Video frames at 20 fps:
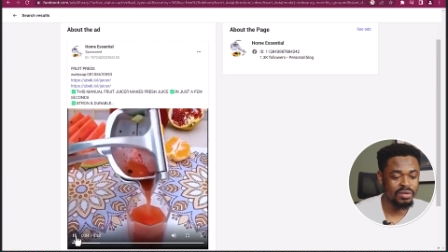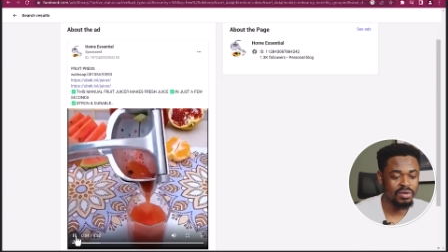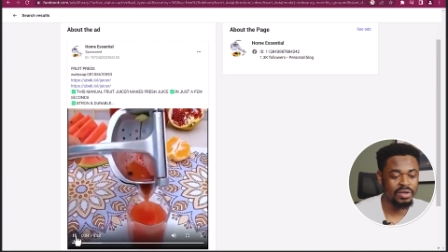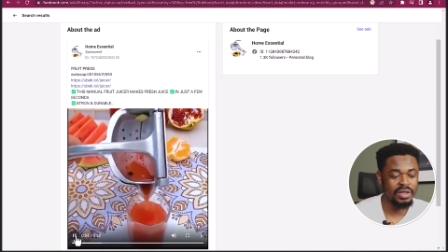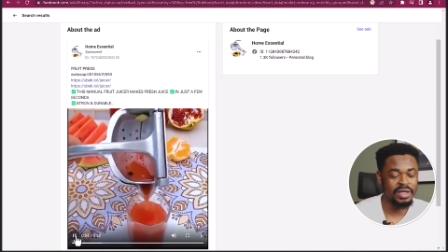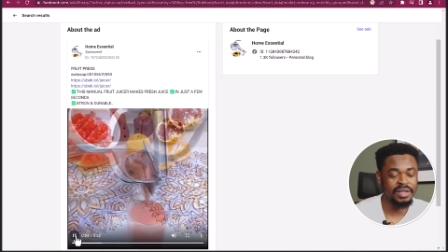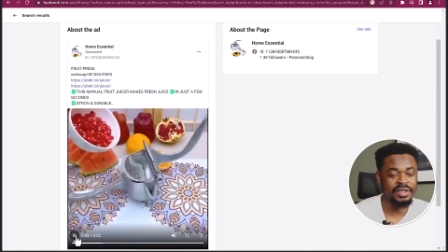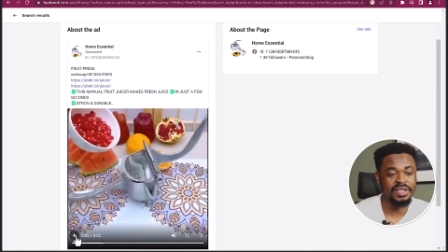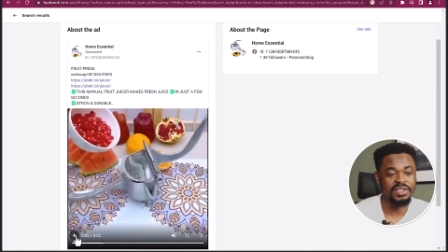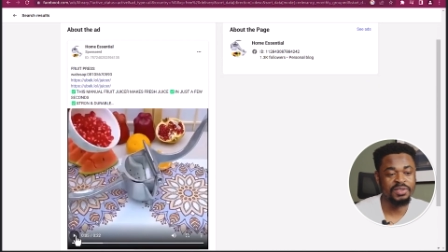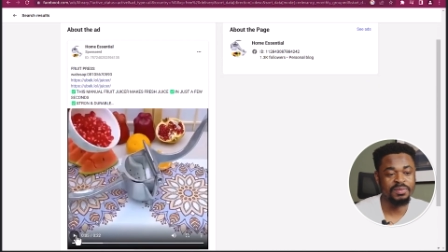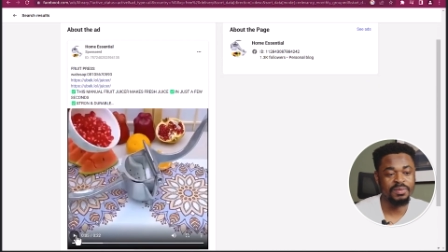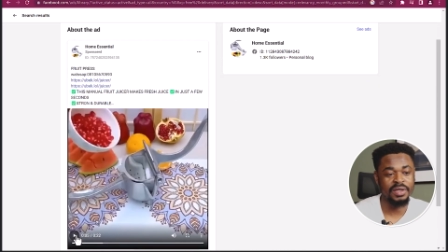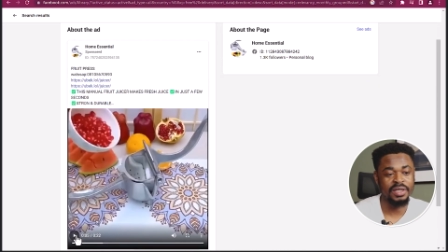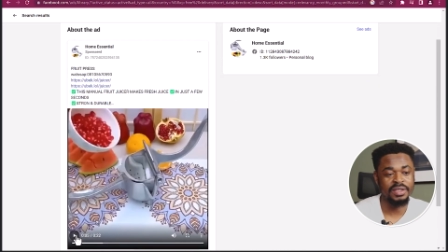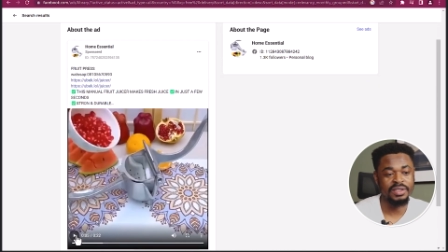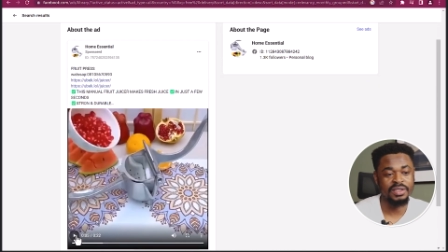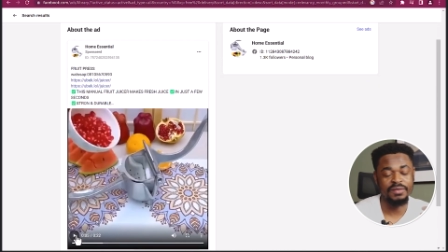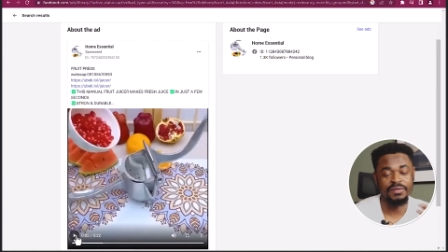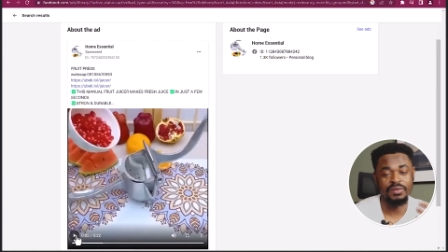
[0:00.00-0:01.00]
on
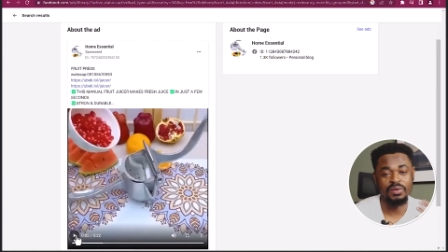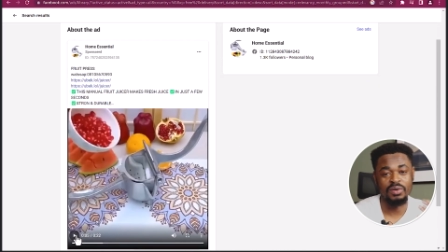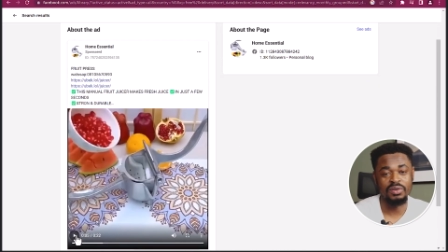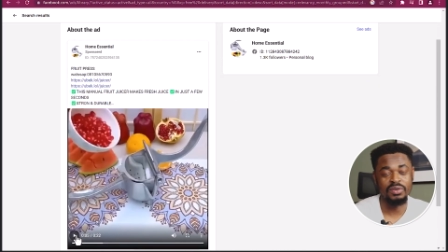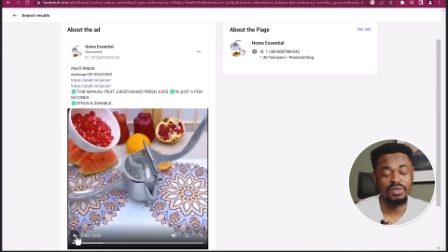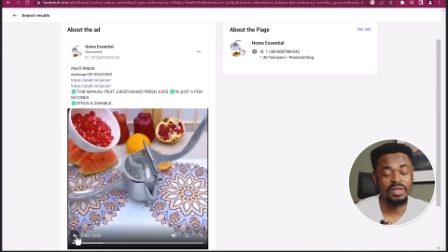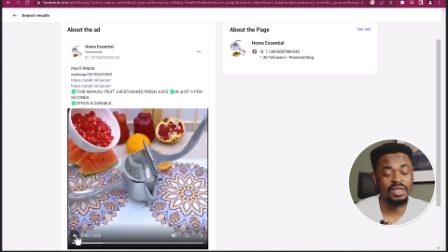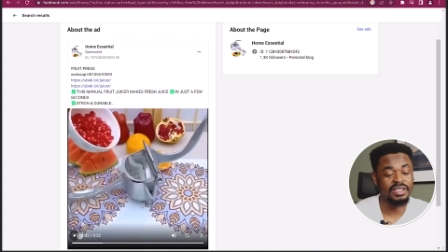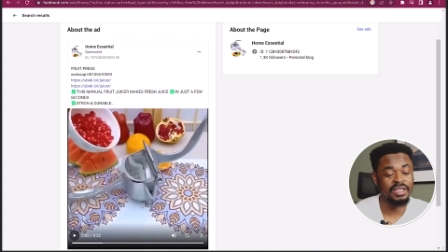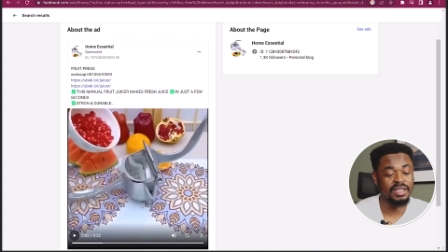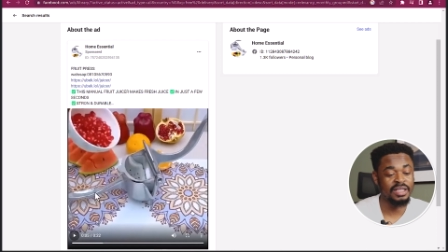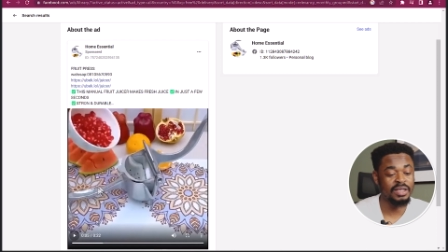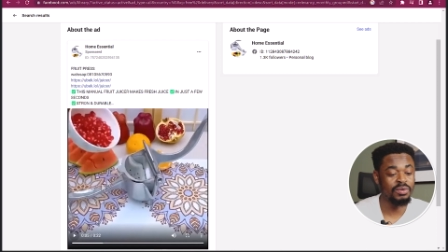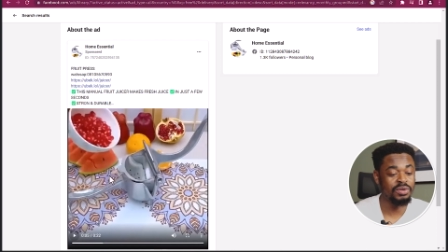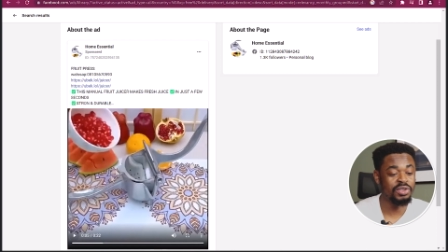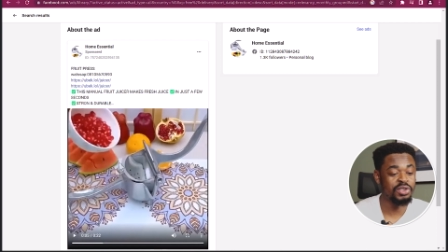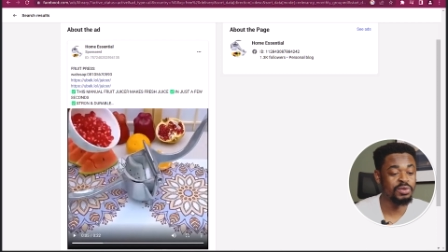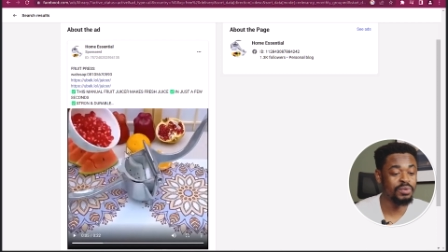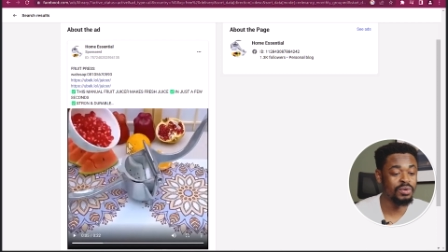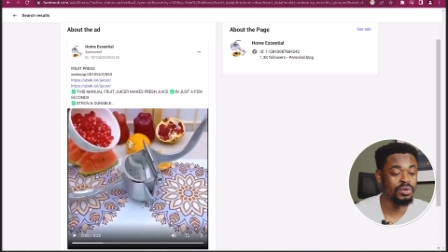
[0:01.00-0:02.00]
AliExpress if you want to get started
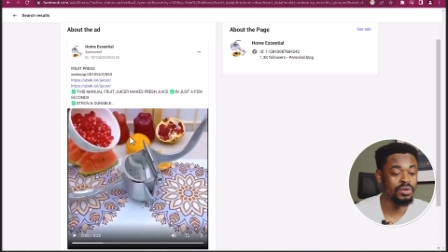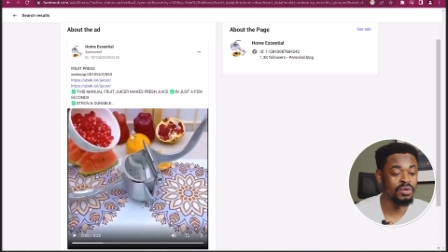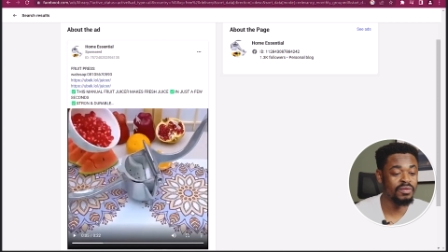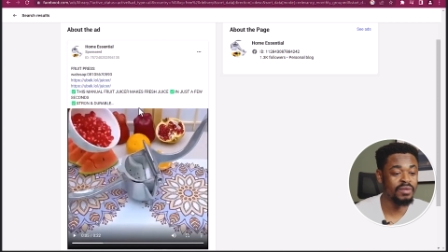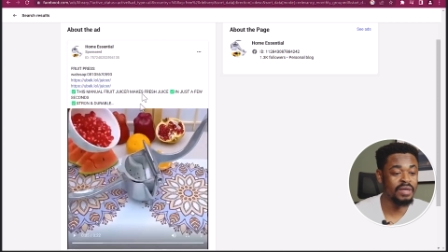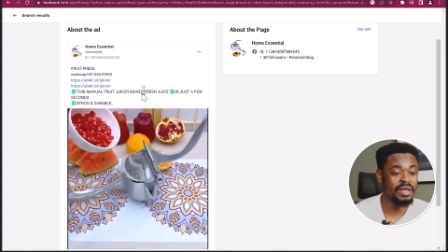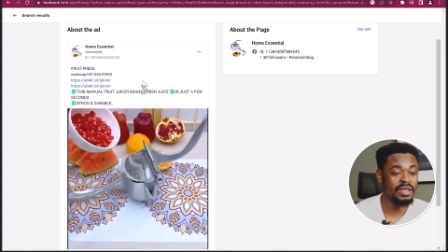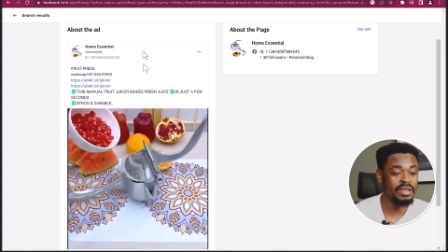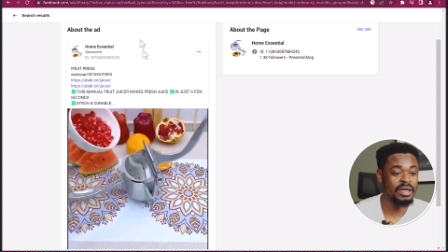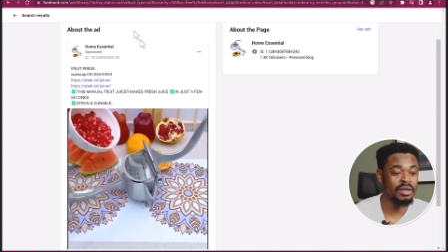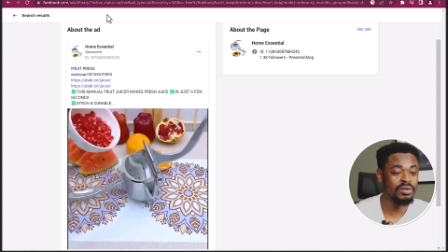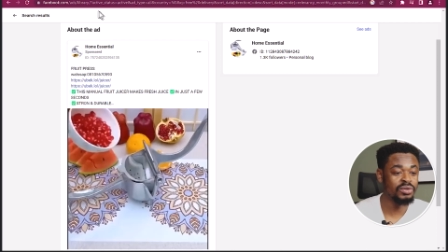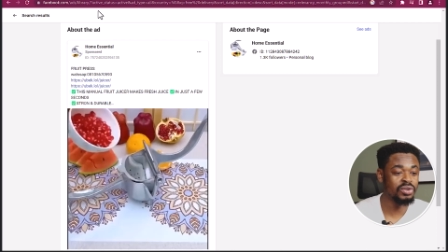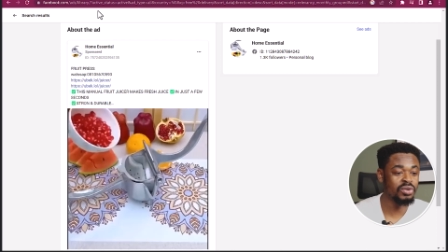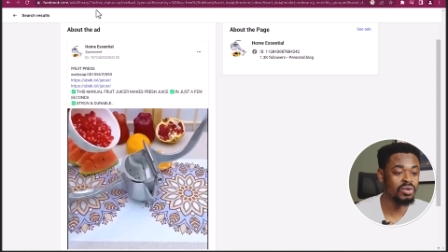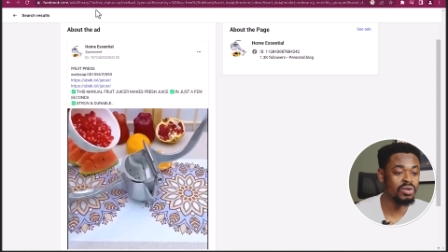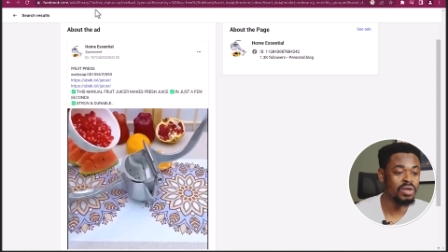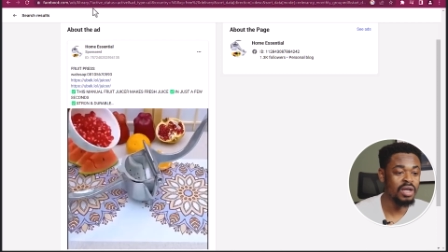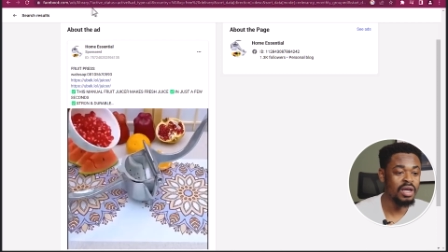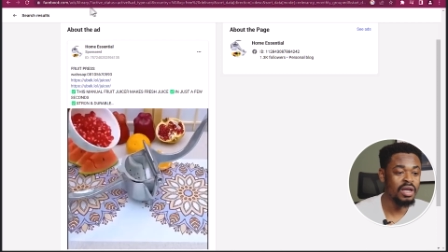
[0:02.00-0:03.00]
with this product right now.
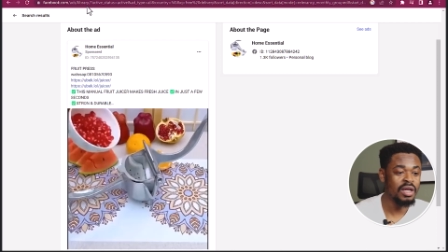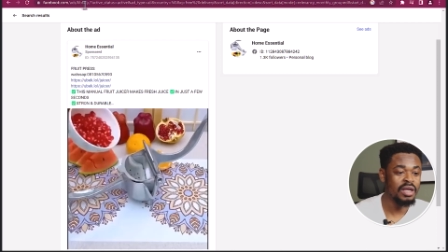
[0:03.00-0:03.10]
So